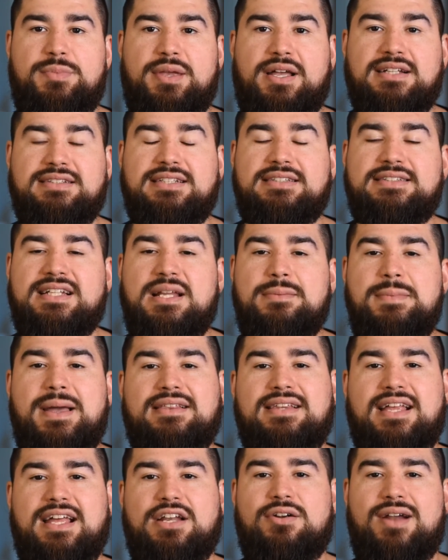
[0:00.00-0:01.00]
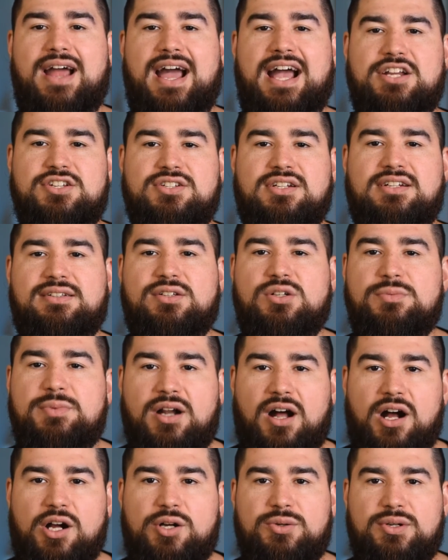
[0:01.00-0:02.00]
because it's going to make the interaction a little
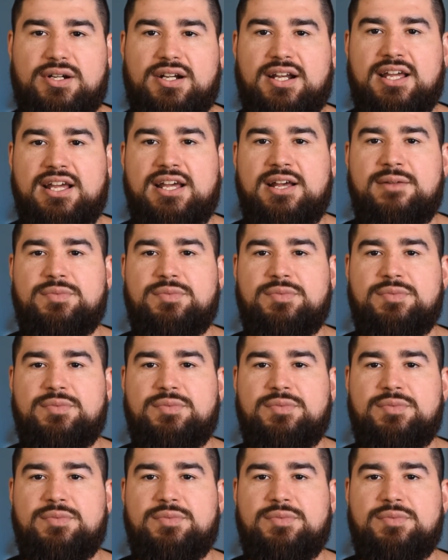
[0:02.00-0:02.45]
bit awkward.